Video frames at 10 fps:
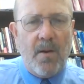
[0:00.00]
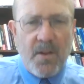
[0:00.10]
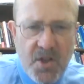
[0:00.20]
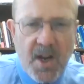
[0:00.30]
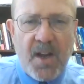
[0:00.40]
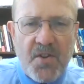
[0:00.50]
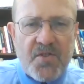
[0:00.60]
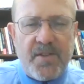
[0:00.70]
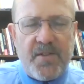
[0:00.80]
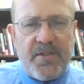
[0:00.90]
A
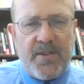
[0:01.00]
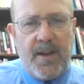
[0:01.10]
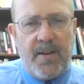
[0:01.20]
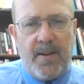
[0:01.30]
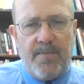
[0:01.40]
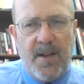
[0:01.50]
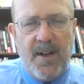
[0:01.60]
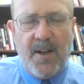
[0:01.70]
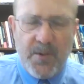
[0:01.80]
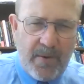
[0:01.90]
changed understanding,
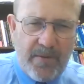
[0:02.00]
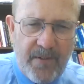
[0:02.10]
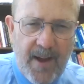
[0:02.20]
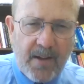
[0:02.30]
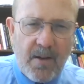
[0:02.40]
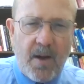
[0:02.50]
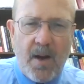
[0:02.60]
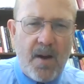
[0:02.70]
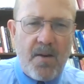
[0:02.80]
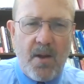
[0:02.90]
to reflect
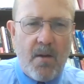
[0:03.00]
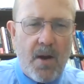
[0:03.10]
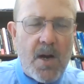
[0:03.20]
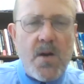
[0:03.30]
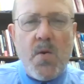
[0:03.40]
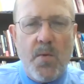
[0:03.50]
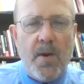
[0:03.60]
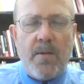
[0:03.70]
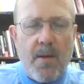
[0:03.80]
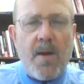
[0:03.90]
on your own
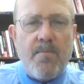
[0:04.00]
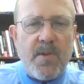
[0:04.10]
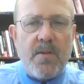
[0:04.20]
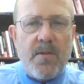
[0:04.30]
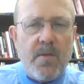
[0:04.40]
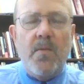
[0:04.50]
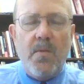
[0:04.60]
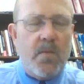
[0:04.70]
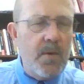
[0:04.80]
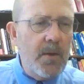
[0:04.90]
attempt to